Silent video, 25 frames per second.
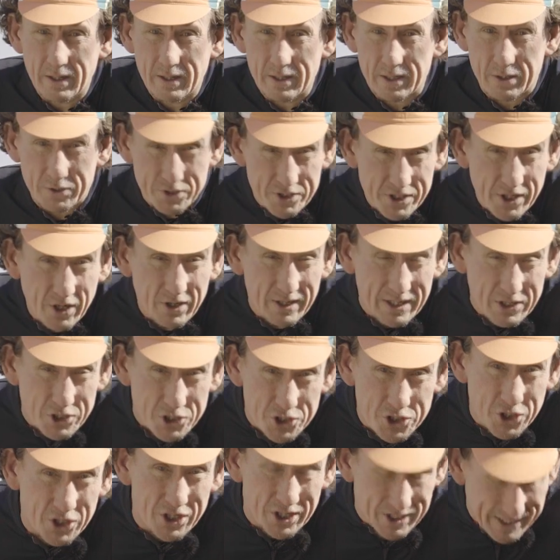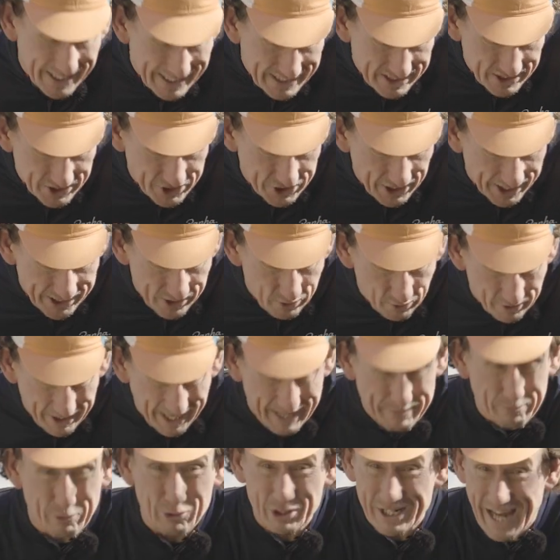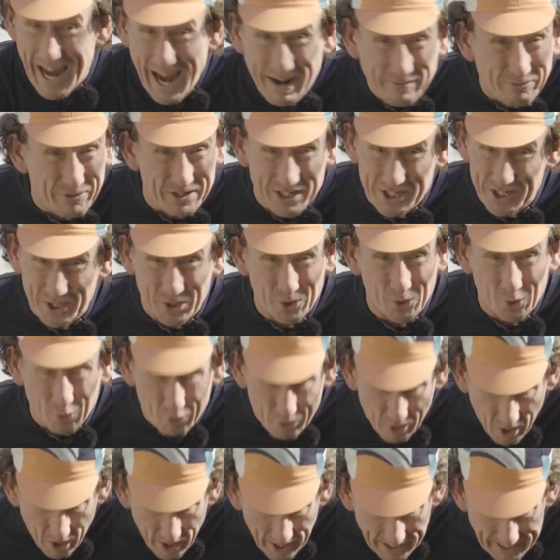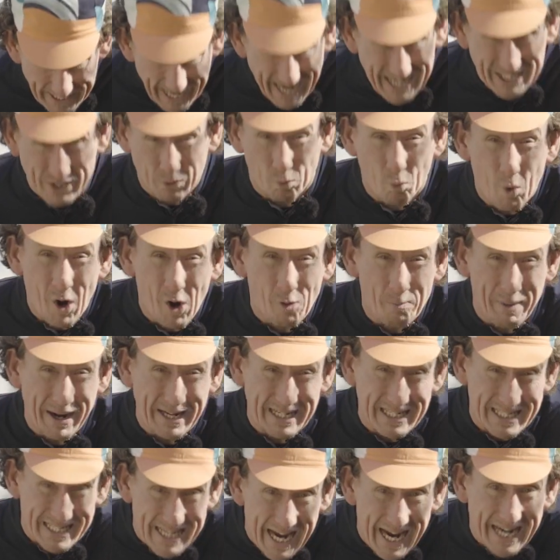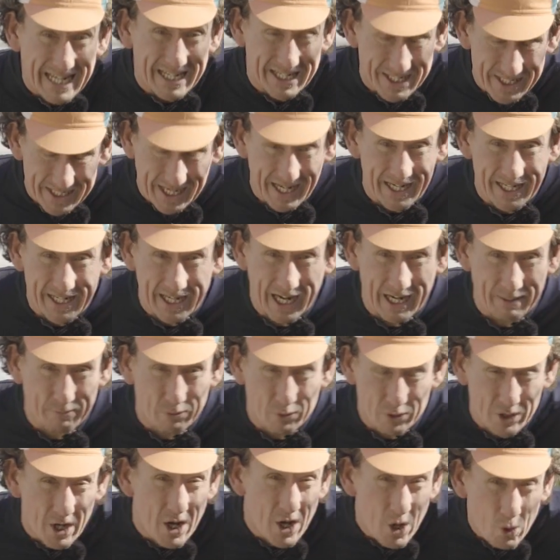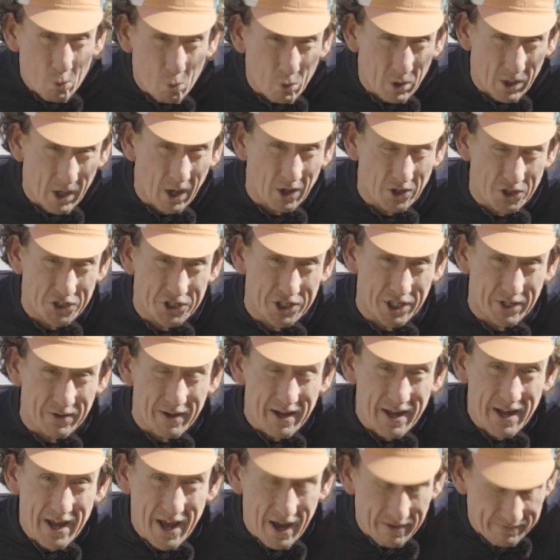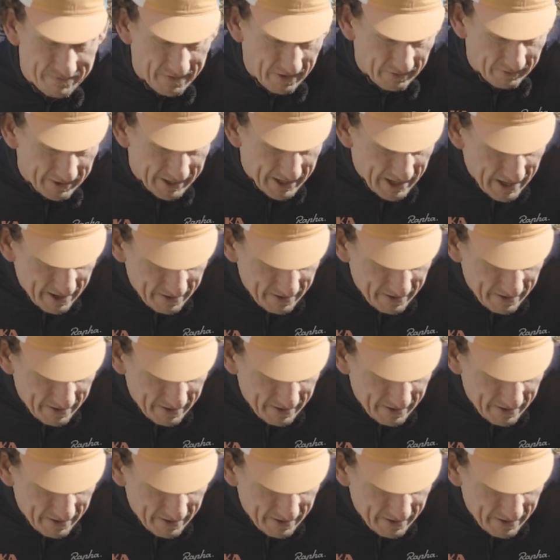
You certainly shouldn't need to check your cables every single ride, as a well-maintained set of cables will last you a very,